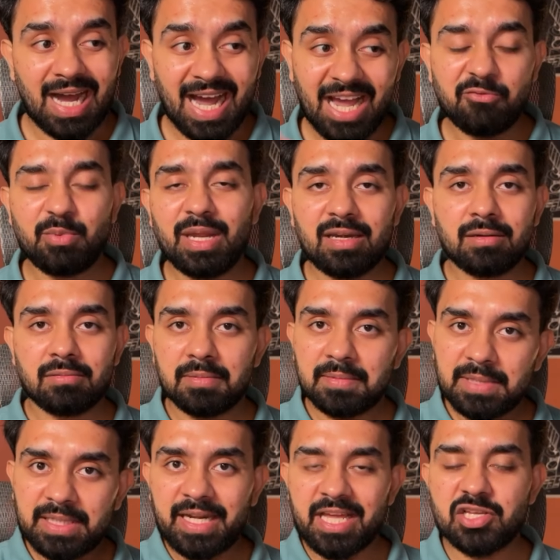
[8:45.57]
I've
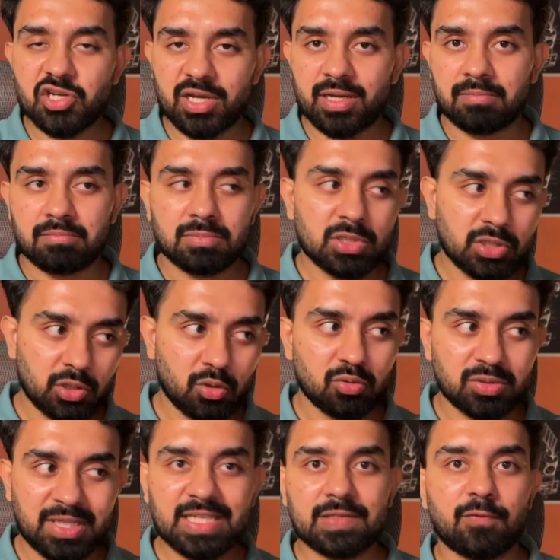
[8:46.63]
been teaching,
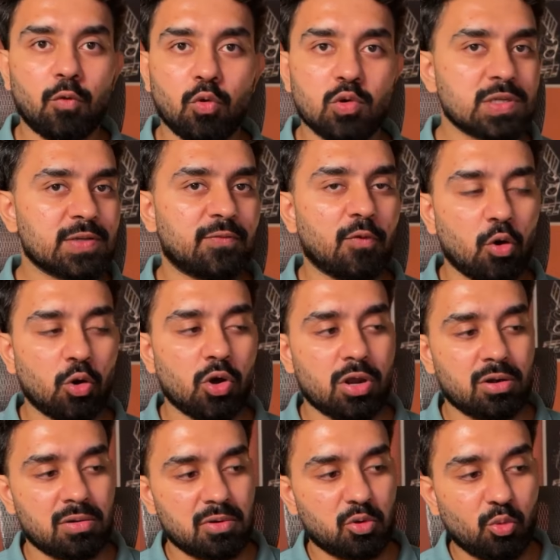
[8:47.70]
these folks
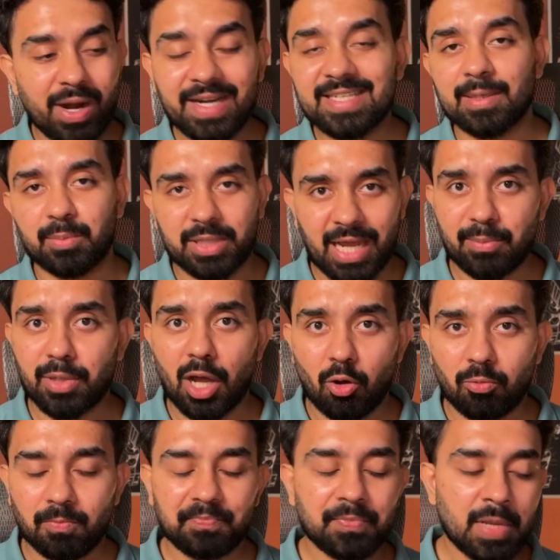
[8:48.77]
for quite some time
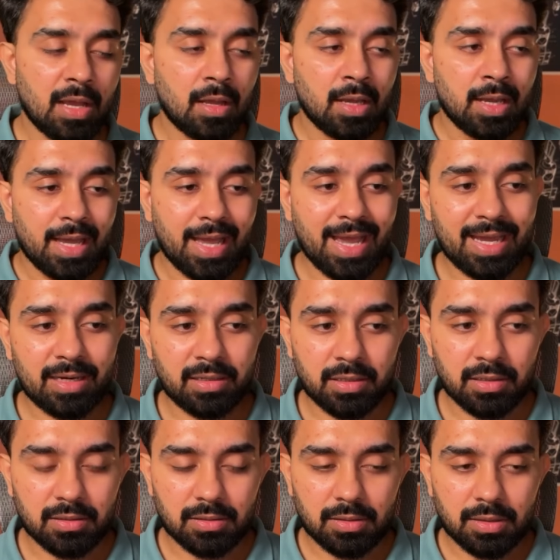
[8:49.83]
now.
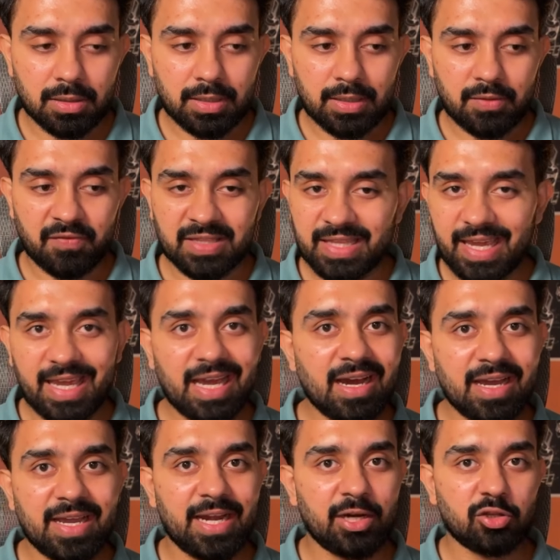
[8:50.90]
And with
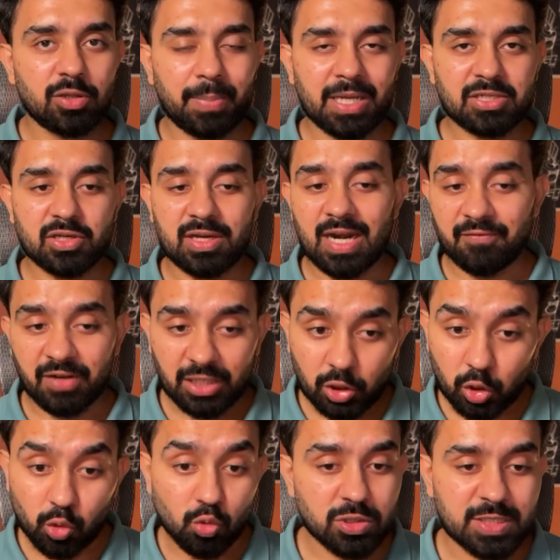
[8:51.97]
AI into the picture and
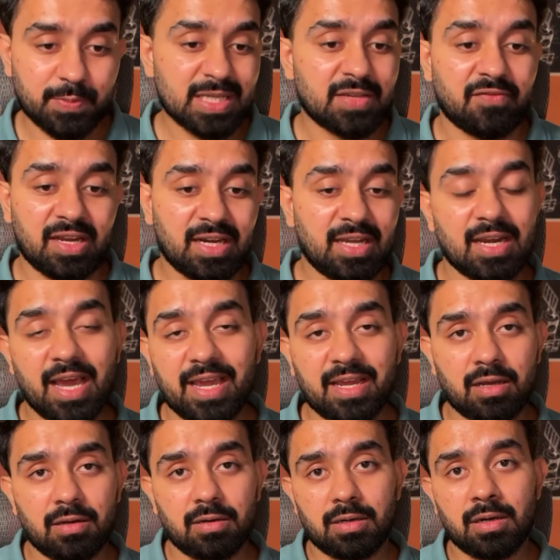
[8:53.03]
with tools specifically
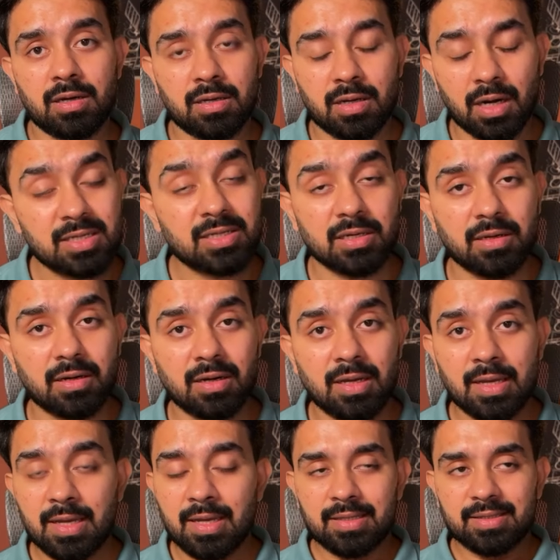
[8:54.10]
like Cursor,
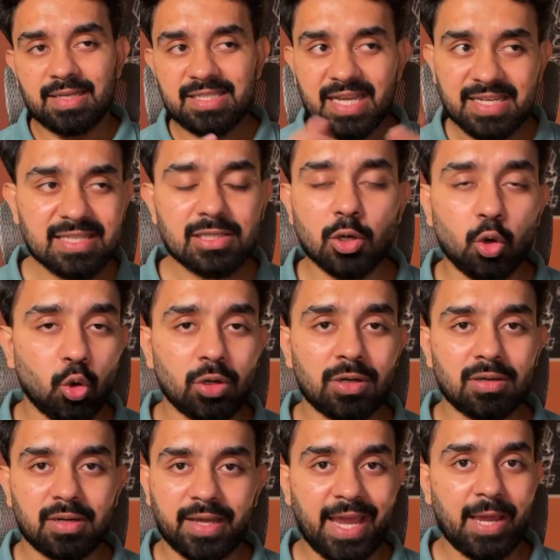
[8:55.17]
this changes the
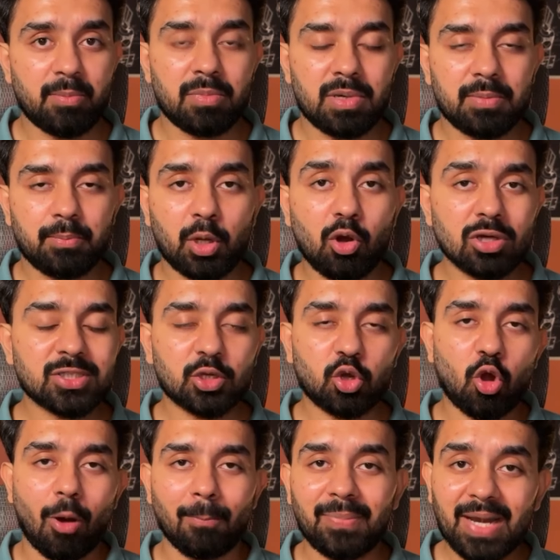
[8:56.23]
whole game because the
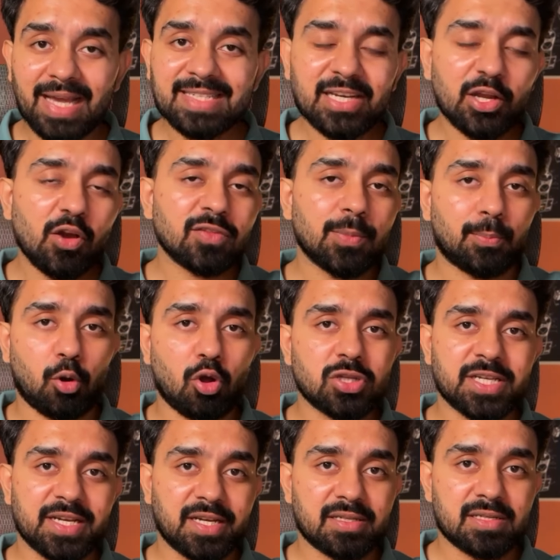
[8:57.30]
complexity of the
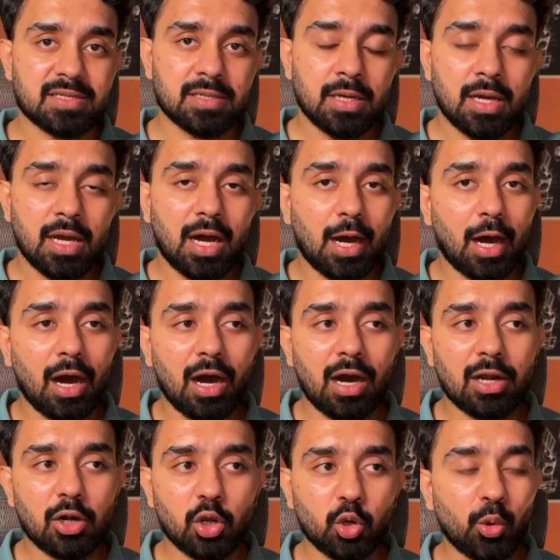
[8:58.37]
projects
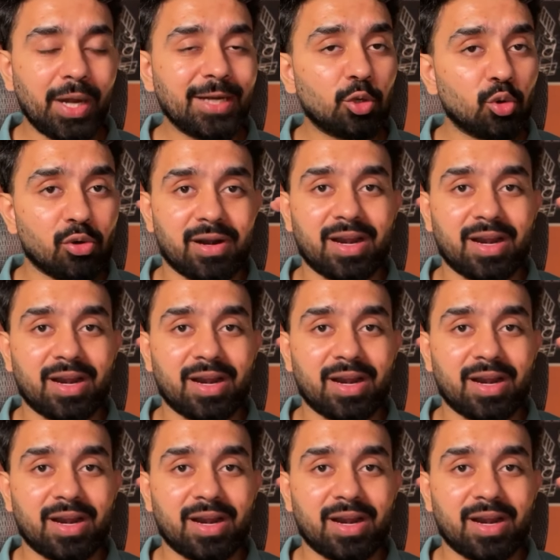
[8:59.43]
are going to